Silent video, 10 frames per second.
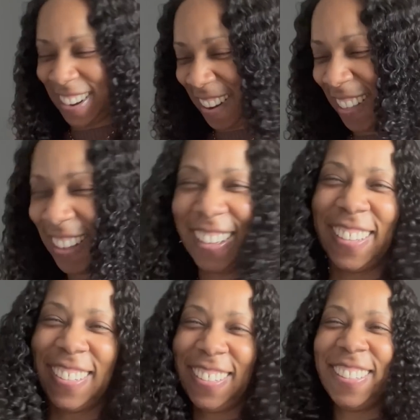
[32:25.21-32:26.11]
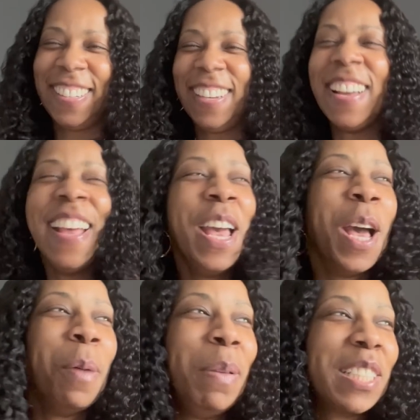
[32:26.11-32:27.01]

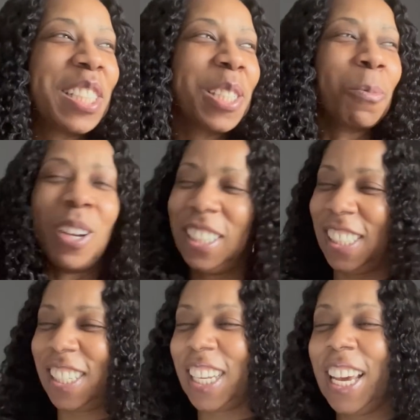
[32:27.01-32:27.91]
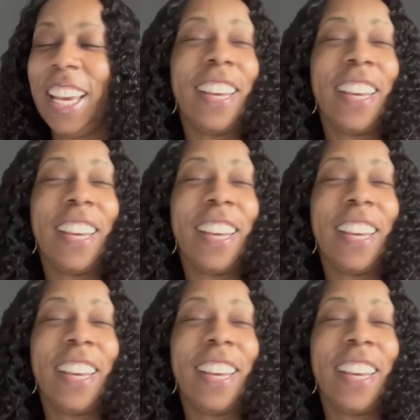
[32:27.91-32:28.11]
a bitch just wanted to say it,